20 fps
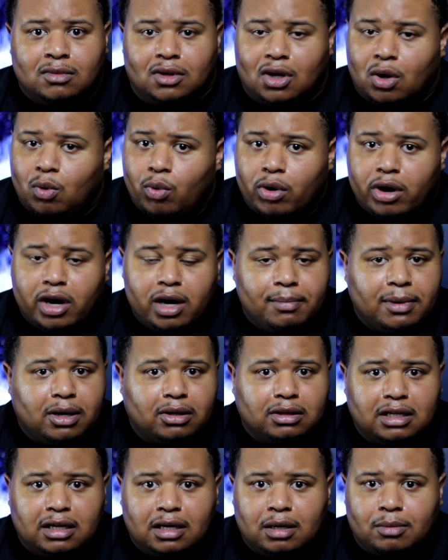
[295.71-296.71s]
Don't worry
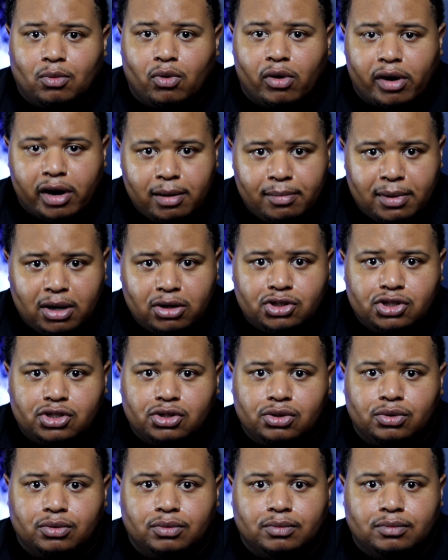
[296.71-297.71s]
about them. Worry about
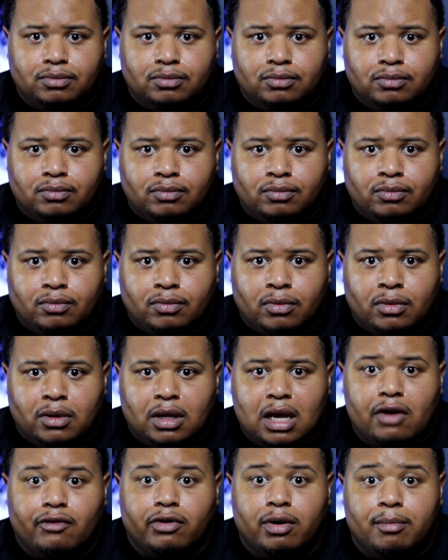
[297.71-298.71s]
you.
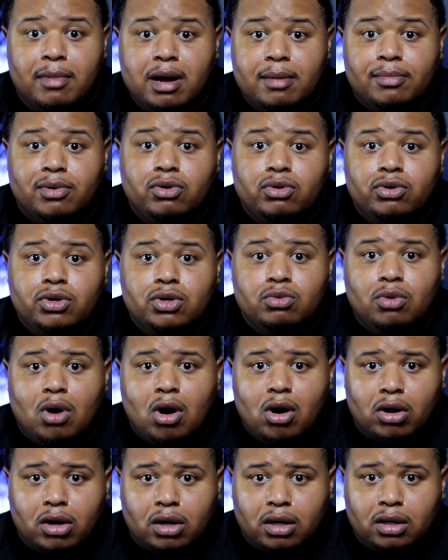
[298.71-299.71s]
And remember who you
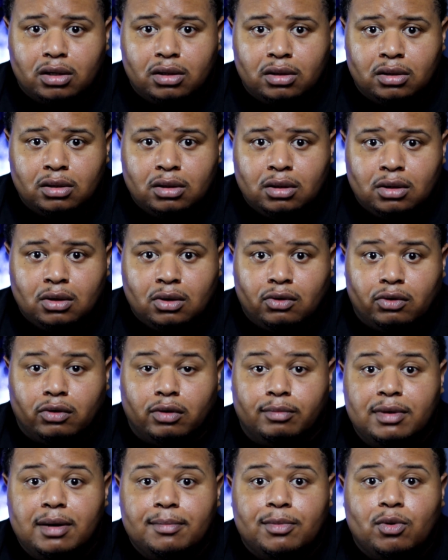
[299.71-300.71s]
are.
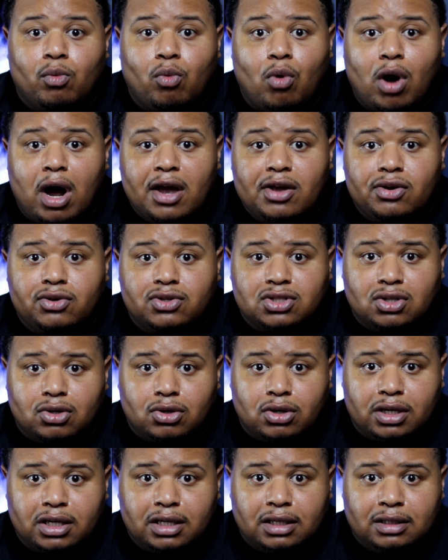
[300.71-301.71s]
Remember why you
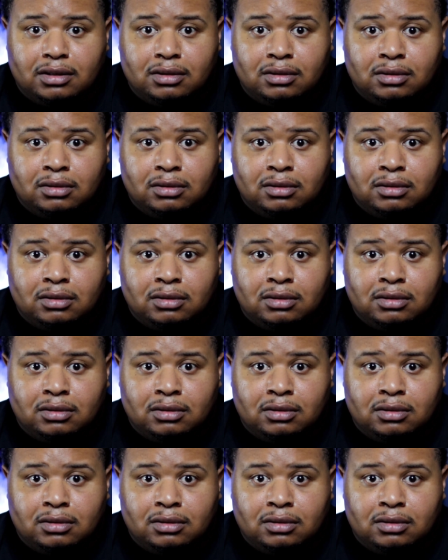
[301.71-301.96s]
started.